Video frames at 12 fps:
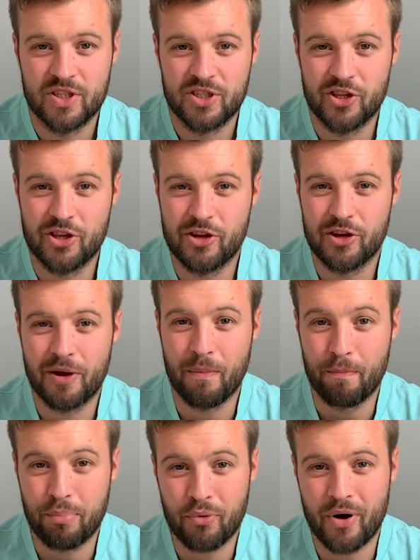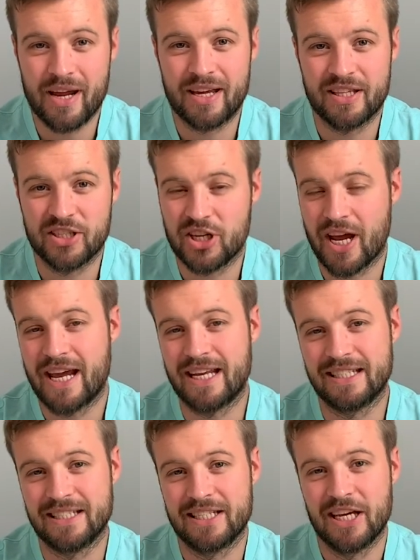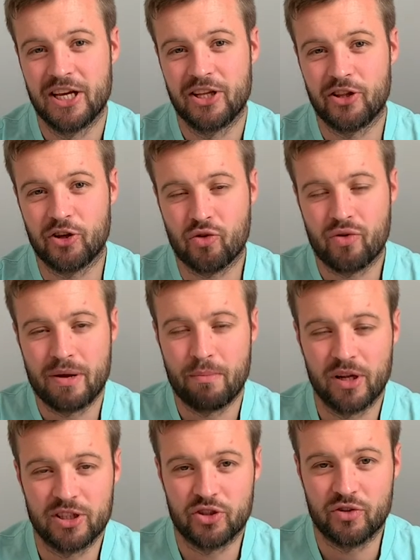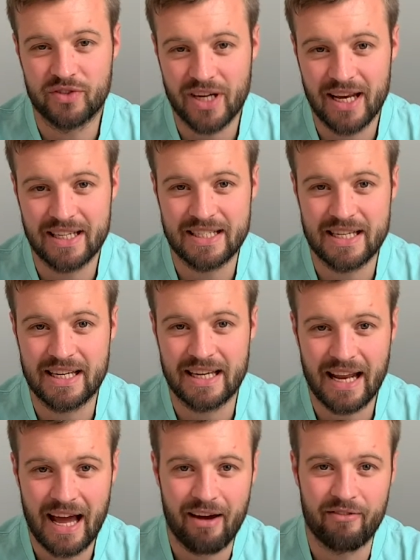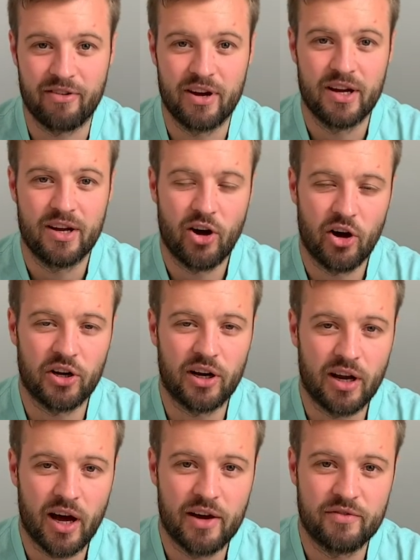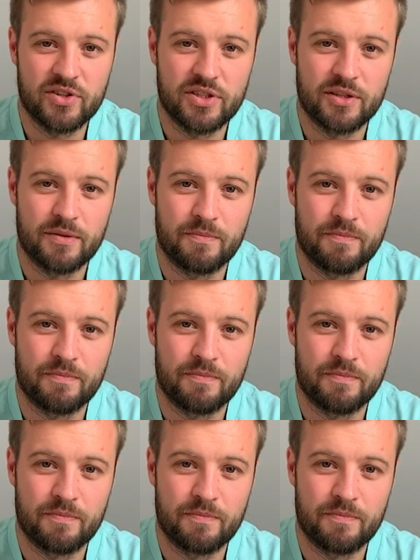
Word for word: so that you can break the chains that the green monster of jealousy can have on our lives.